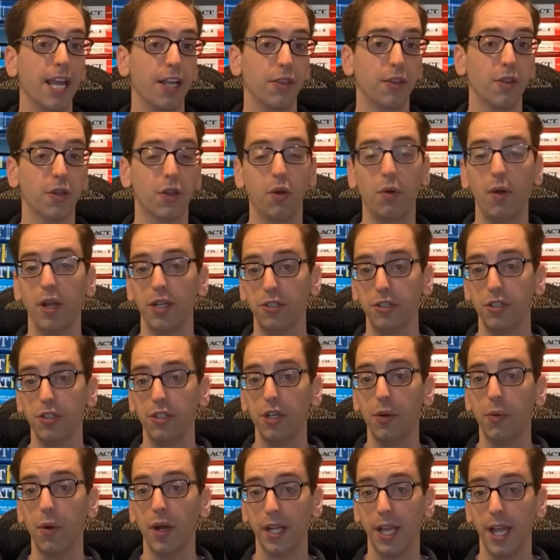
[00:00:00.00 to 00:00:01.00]
the question you
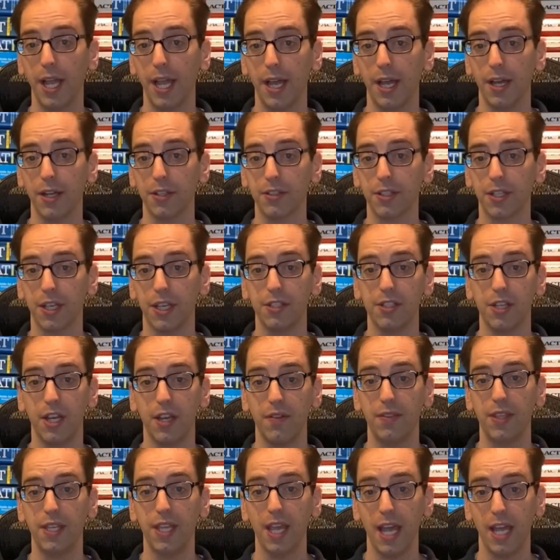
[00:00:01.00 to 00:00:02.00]
want to ask is if
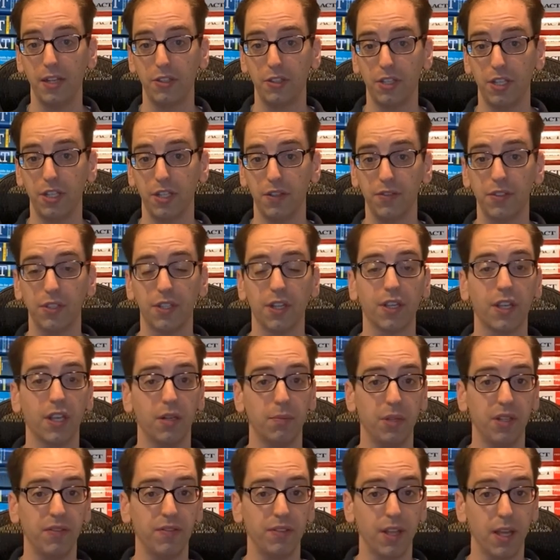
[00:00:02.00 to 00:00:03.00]
the adjectives can be
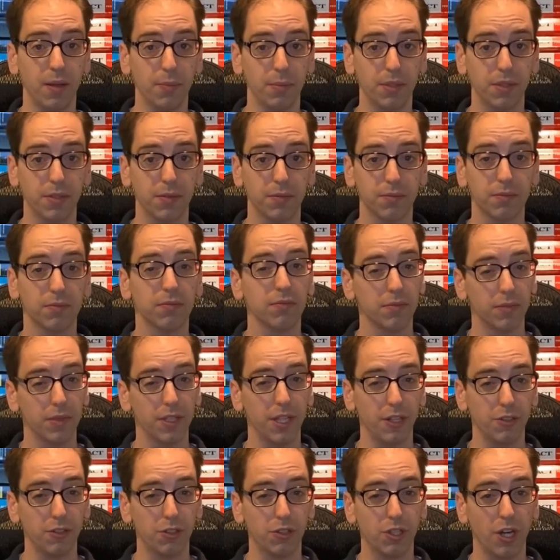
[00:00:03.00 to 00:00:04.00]
flipped.
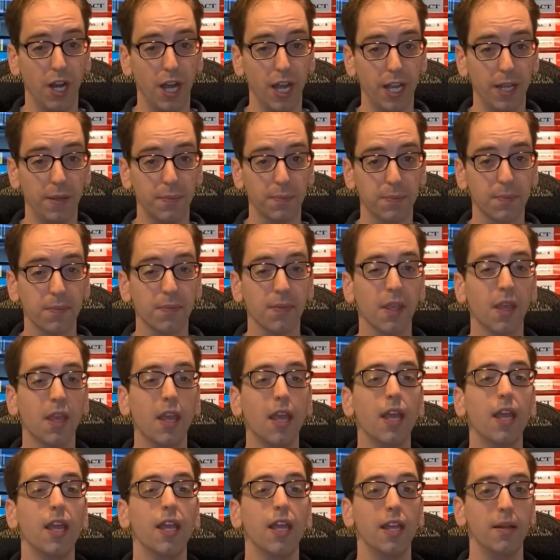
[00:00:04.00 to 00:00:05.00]
Let's try.
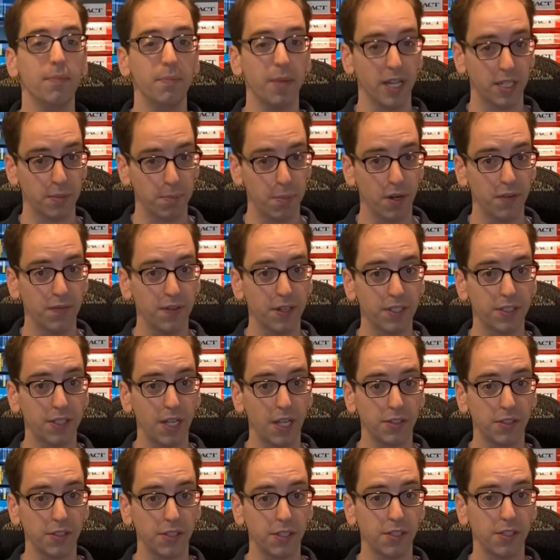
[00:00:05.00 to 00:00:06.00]
It makes perfect sense
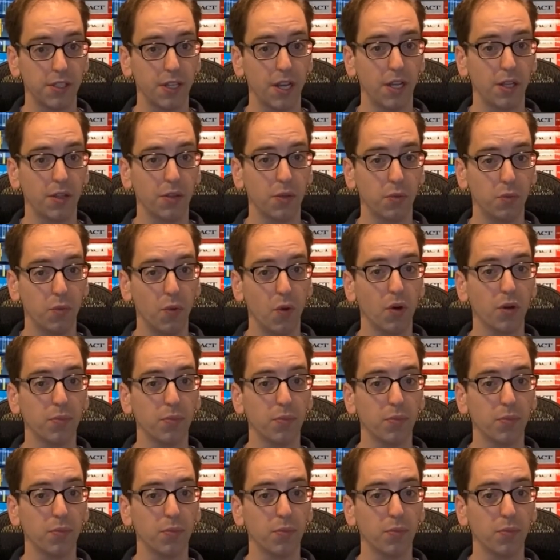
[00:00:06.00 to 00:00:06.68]
to say the warm